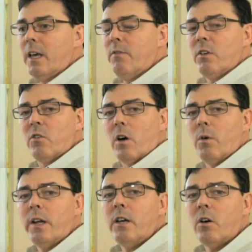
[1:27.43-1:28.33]
If it's
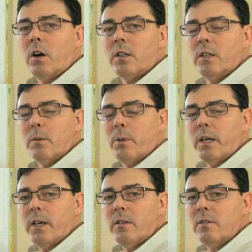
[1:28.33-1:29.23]
already caulked into
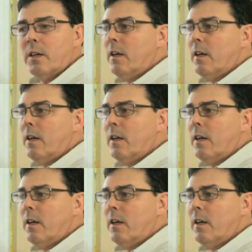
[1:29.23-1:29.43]
place,